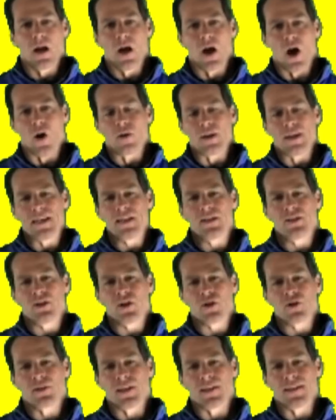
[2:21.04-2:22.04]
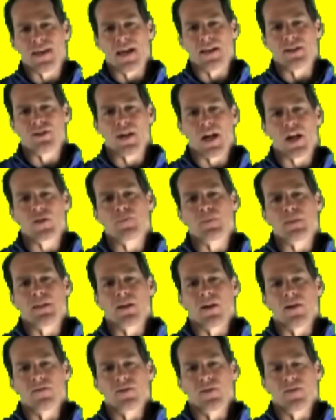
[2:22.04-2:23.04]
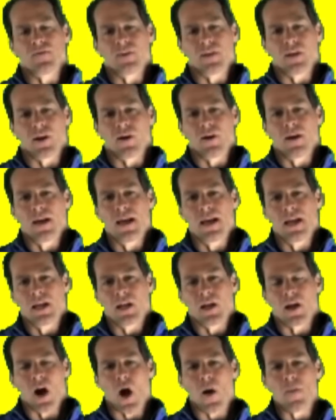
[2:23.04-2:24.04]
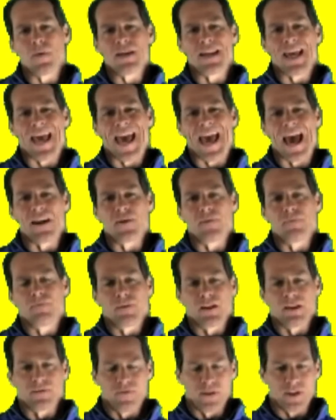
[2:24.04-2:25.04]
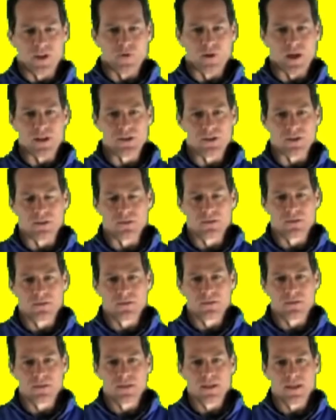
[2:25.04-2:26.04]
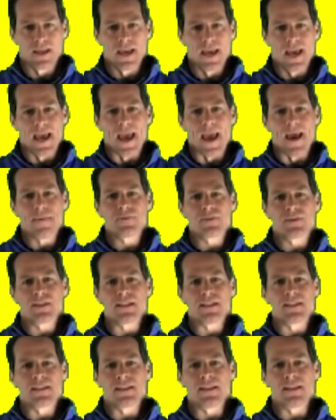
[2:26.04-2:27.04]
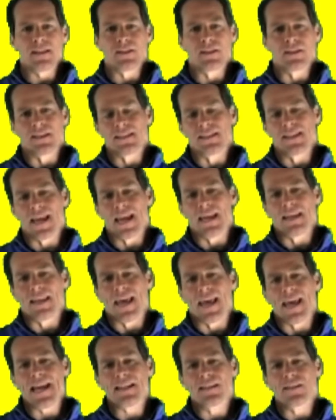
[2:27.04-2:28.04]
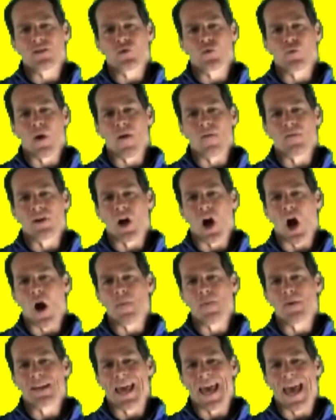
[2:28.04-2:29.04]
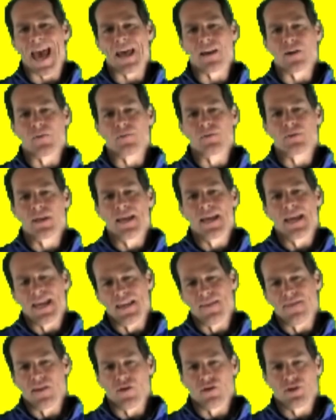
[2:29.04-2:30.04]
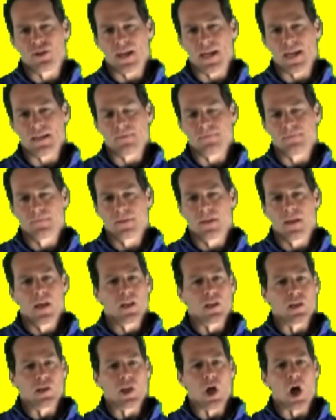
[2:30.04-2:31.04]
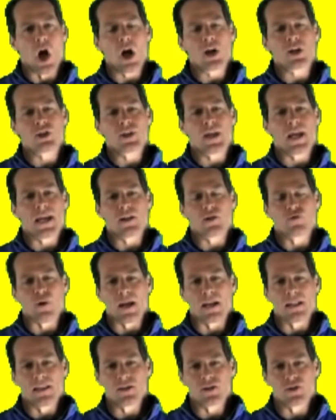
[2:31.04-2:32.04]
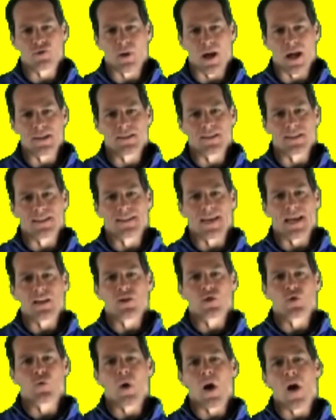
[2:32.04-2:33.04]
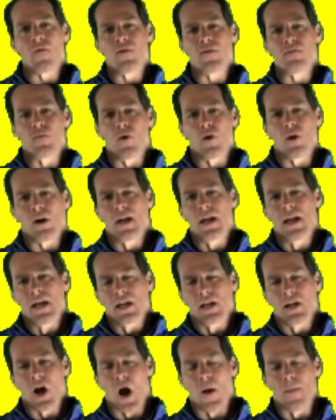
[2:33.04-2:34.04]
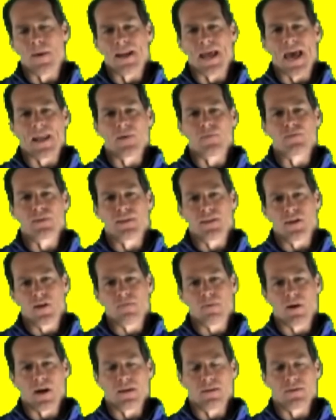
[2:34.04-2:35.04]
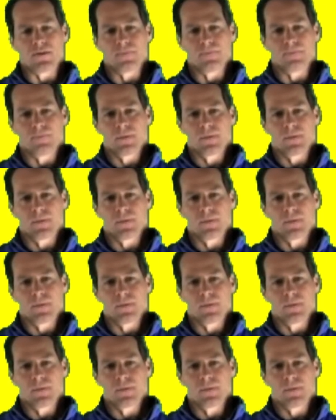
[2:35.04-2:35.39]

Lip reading: are easier to digest because of their carbon atom configuration. MCTs contain 8 to 12 carbon atoms in their chain. Long-chain triglycerides contain 12 or more carbon atoms in their bonds.